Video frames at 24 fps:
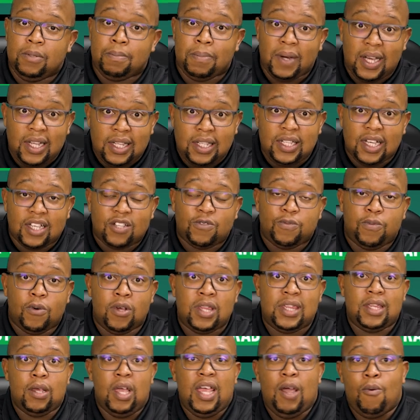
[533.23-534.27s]
But just
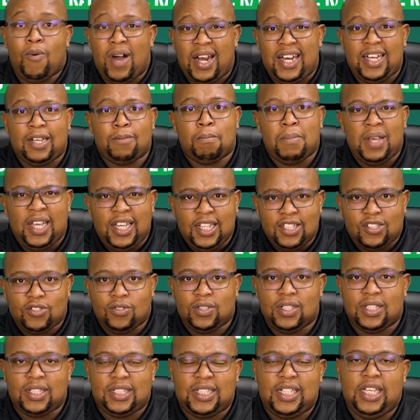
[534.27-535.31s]
for what it means
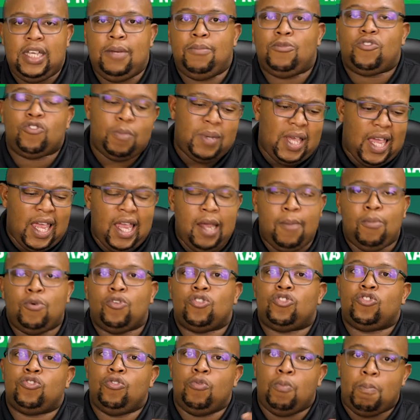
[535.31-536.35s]
to the team to be able
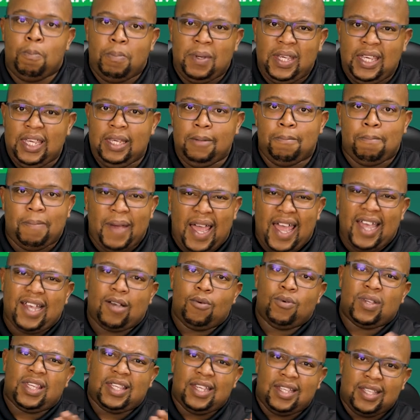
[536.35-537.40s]
to be back
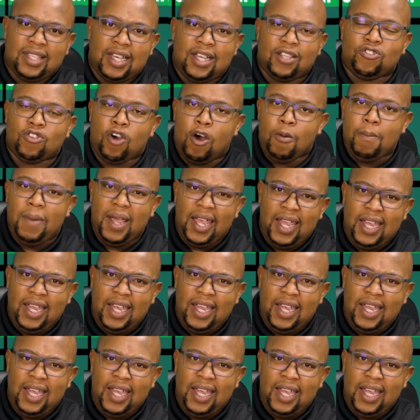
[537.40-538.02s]
within that top